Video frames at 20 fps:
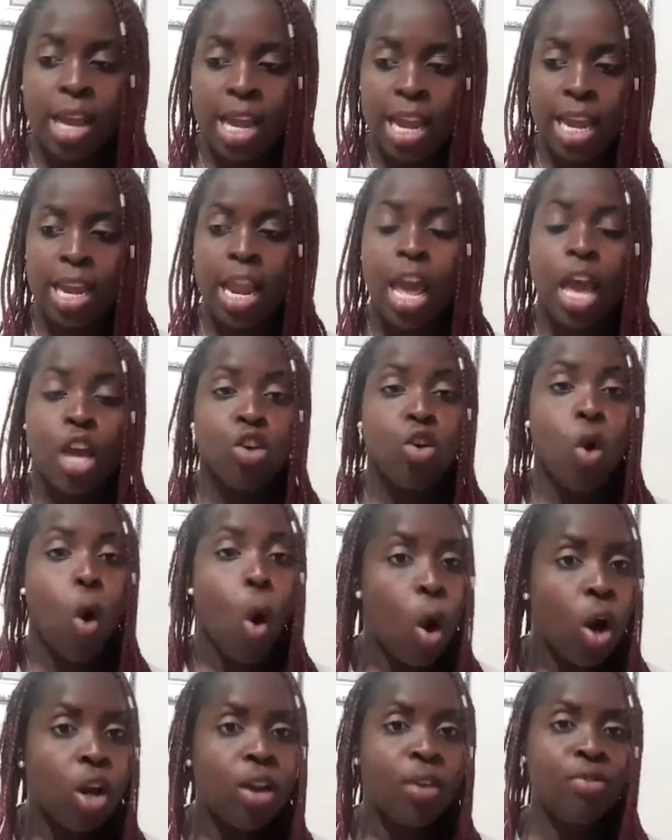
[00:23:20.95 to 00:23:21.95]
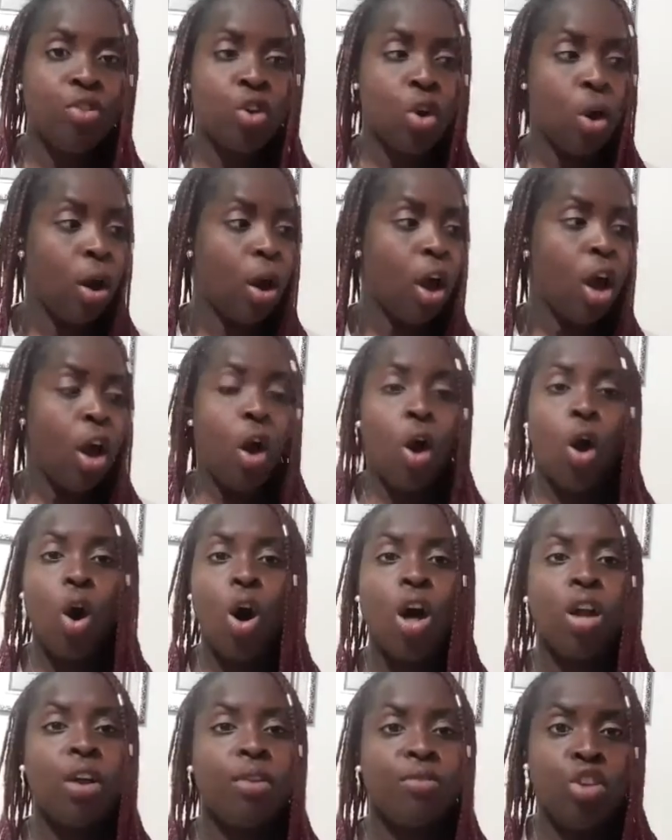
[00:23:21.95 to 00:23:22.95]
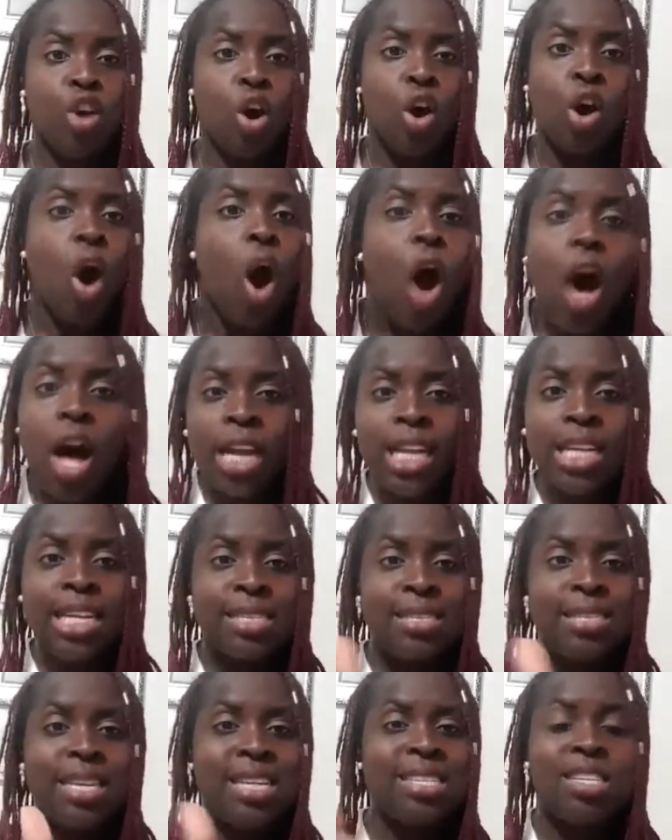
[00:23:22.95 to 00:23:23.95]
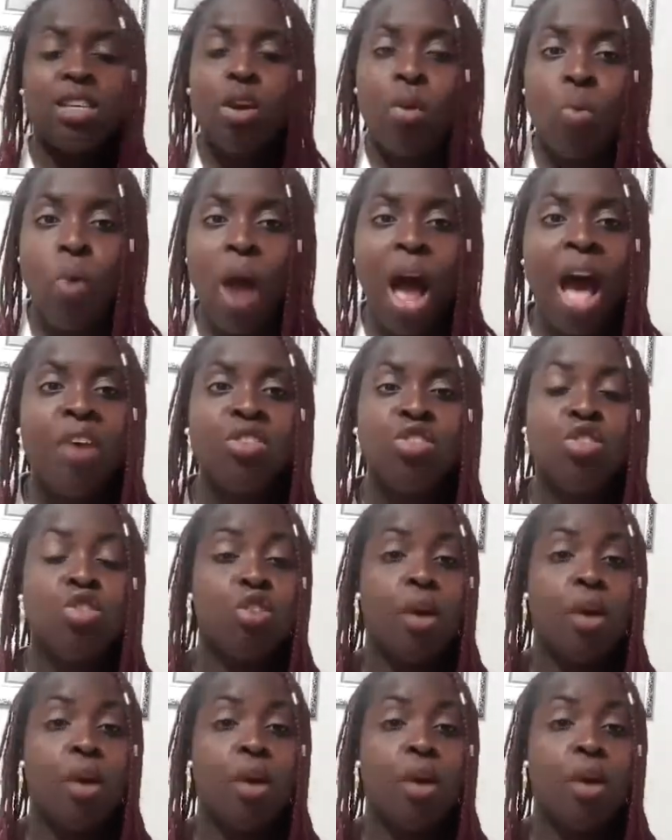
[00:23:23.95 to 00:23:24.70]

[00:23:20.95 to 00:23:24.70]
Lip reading: and all of your calling is sitting around you.